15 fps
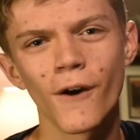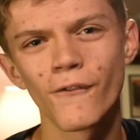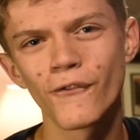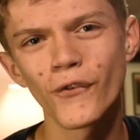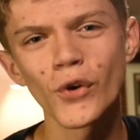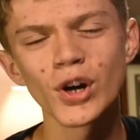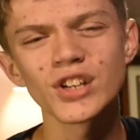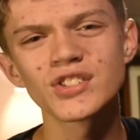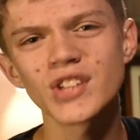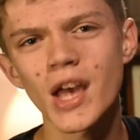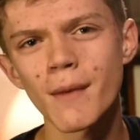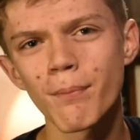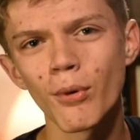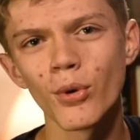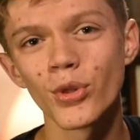For
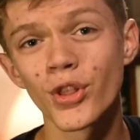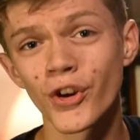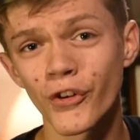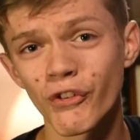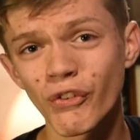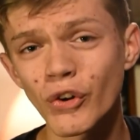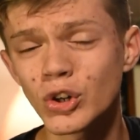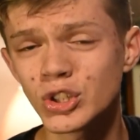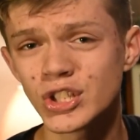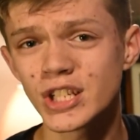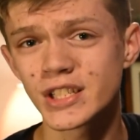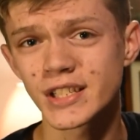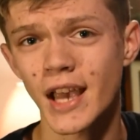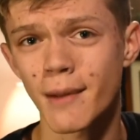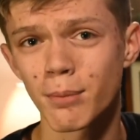example, their first
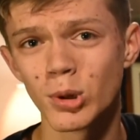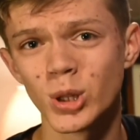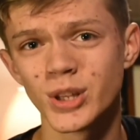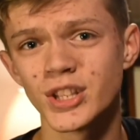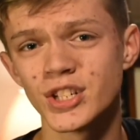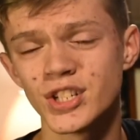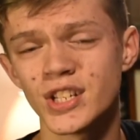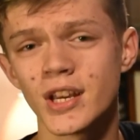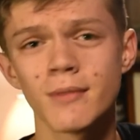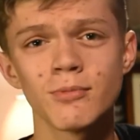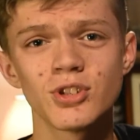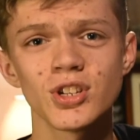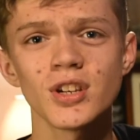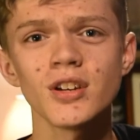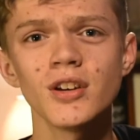example in the
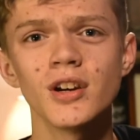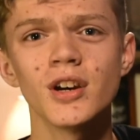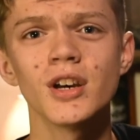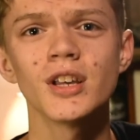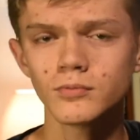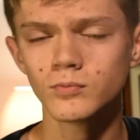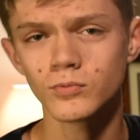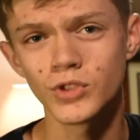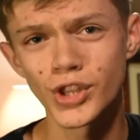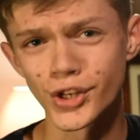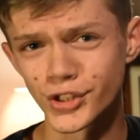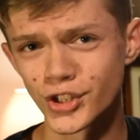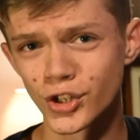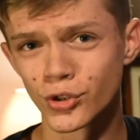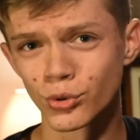DMG,
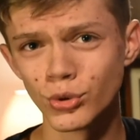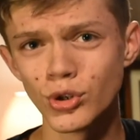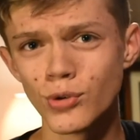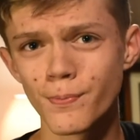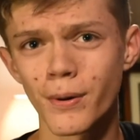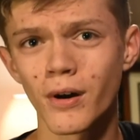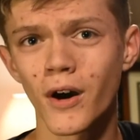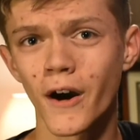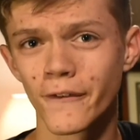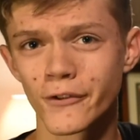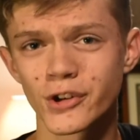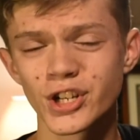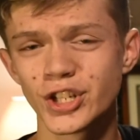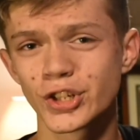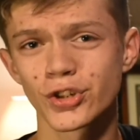there's a group of
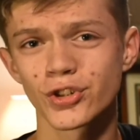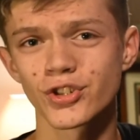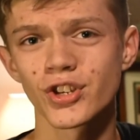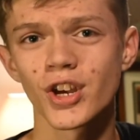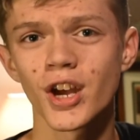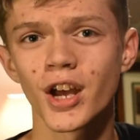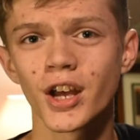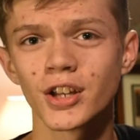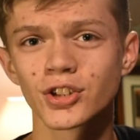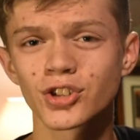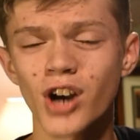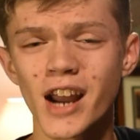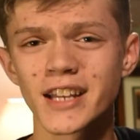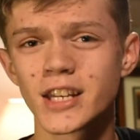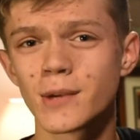creatures
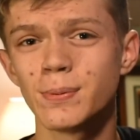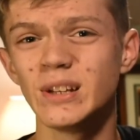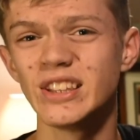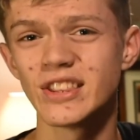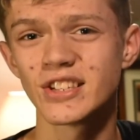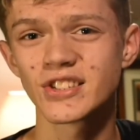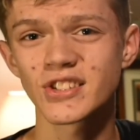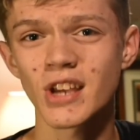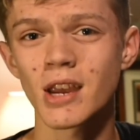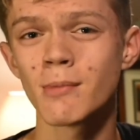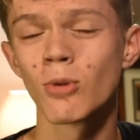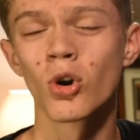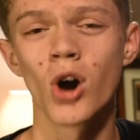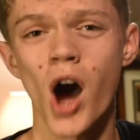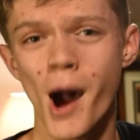trying to complete the same
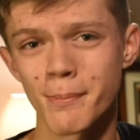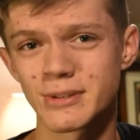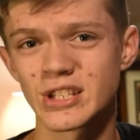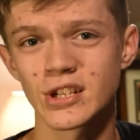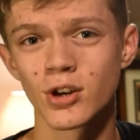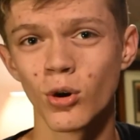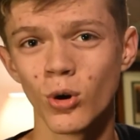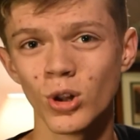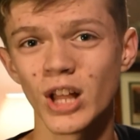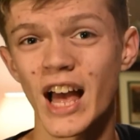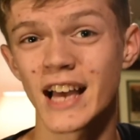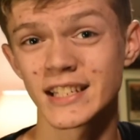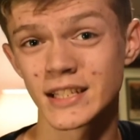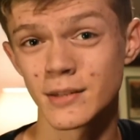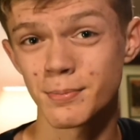or opposite goal
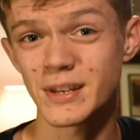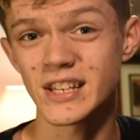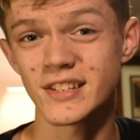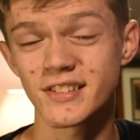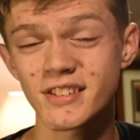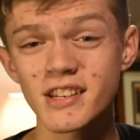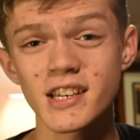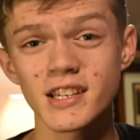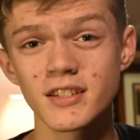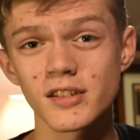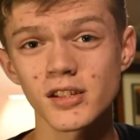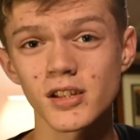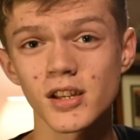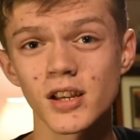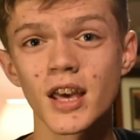as the
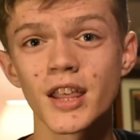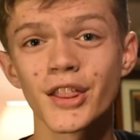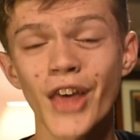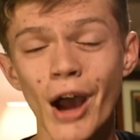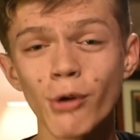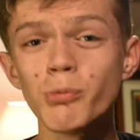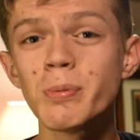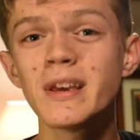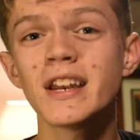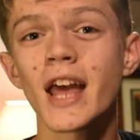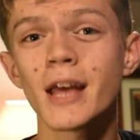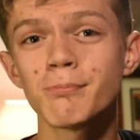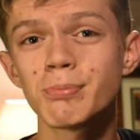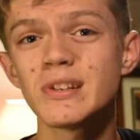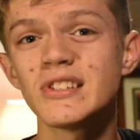PCs. That would be
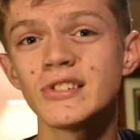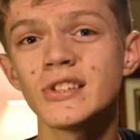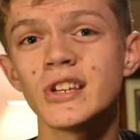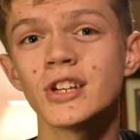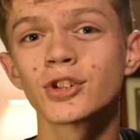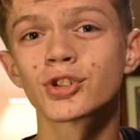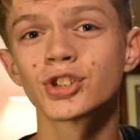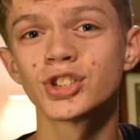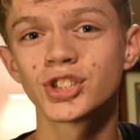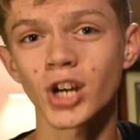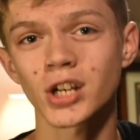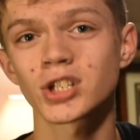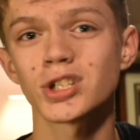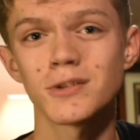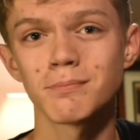an NPC
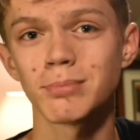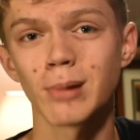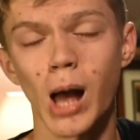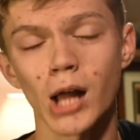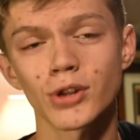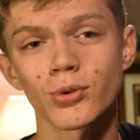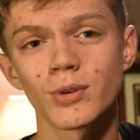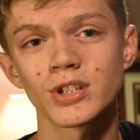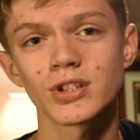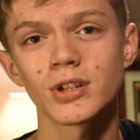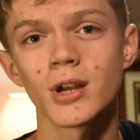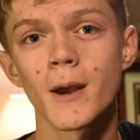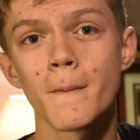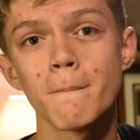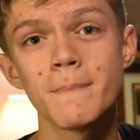introduction plot twist.
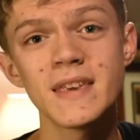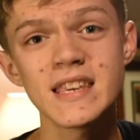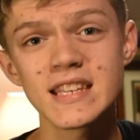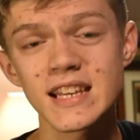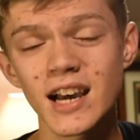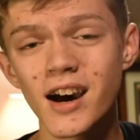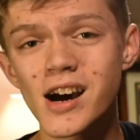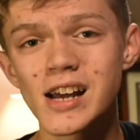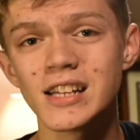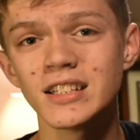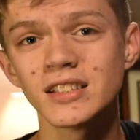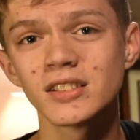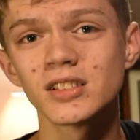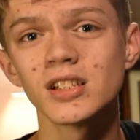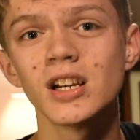
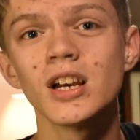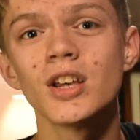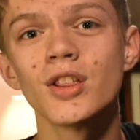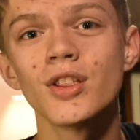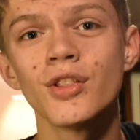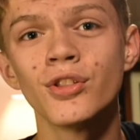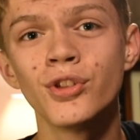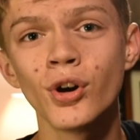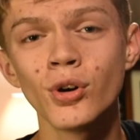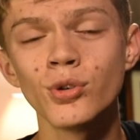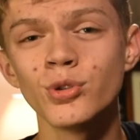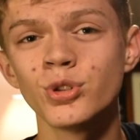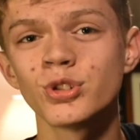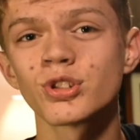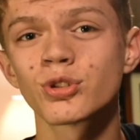Because
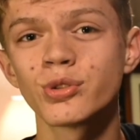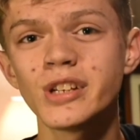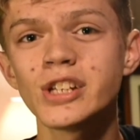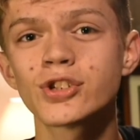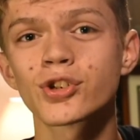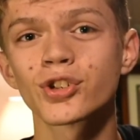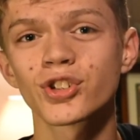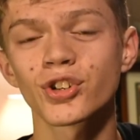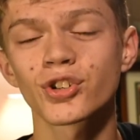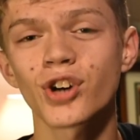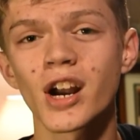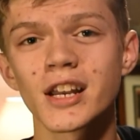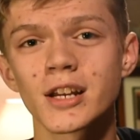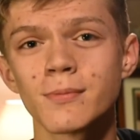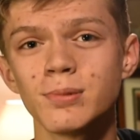those creatures are
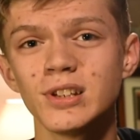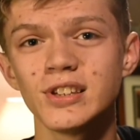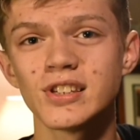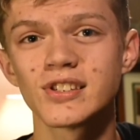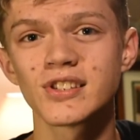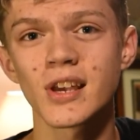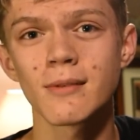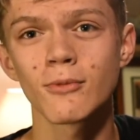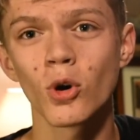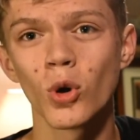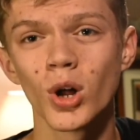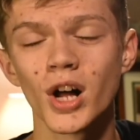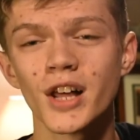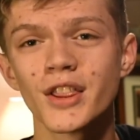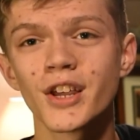trying to complete the same
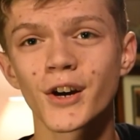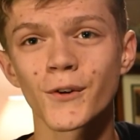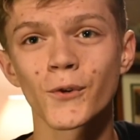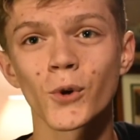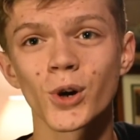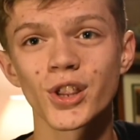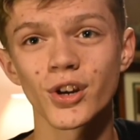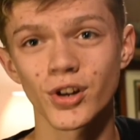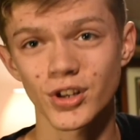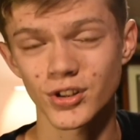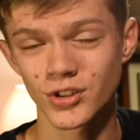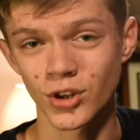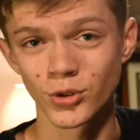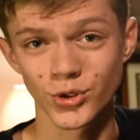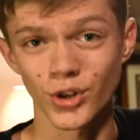goal, therefore
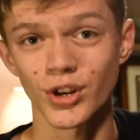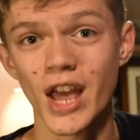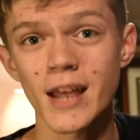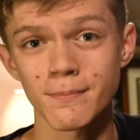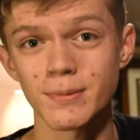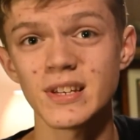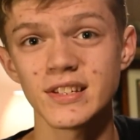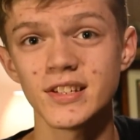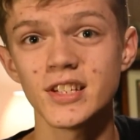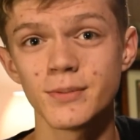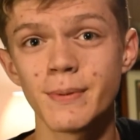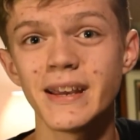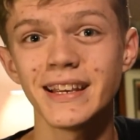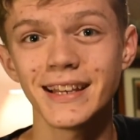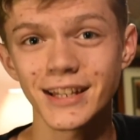those are NPCs
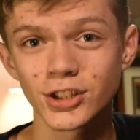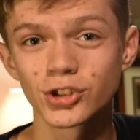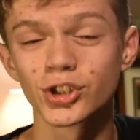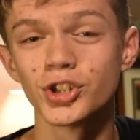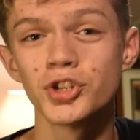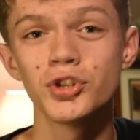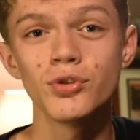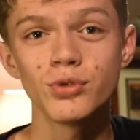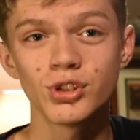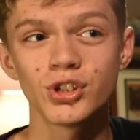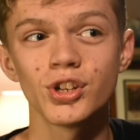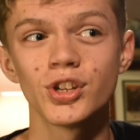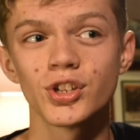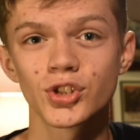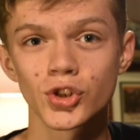being introduced
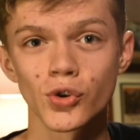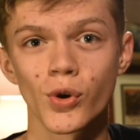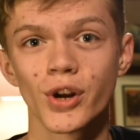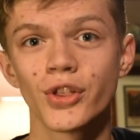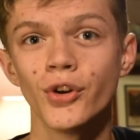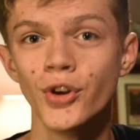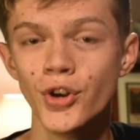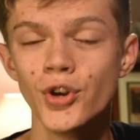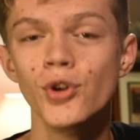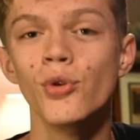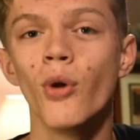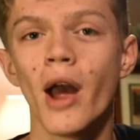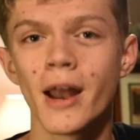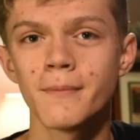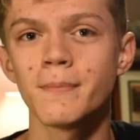to the story. They're
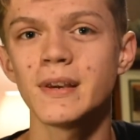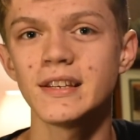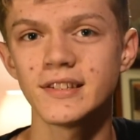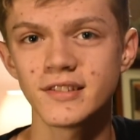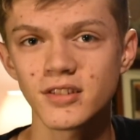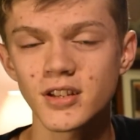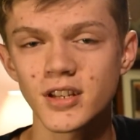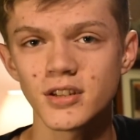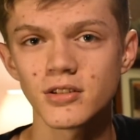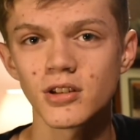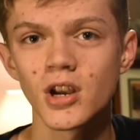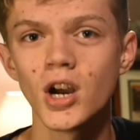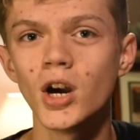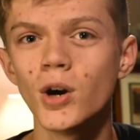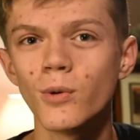new NPCs,
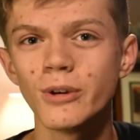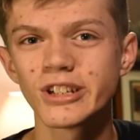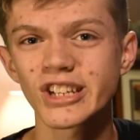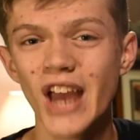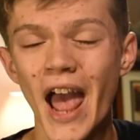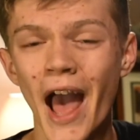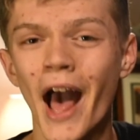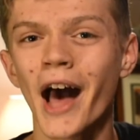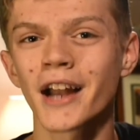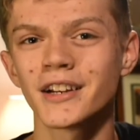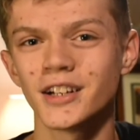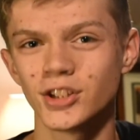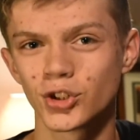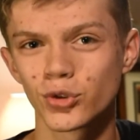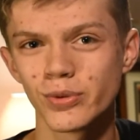which
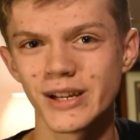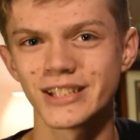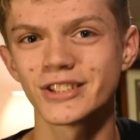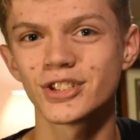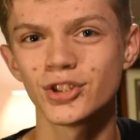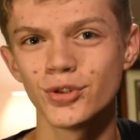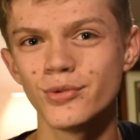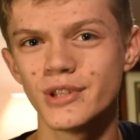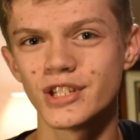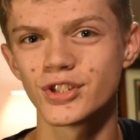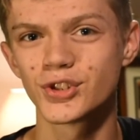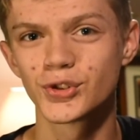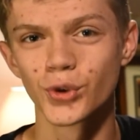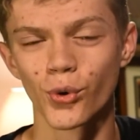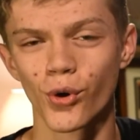add a twist to the
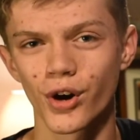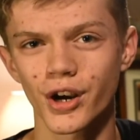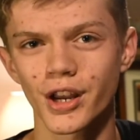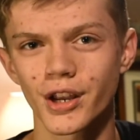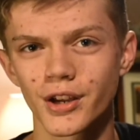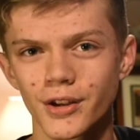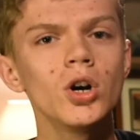story.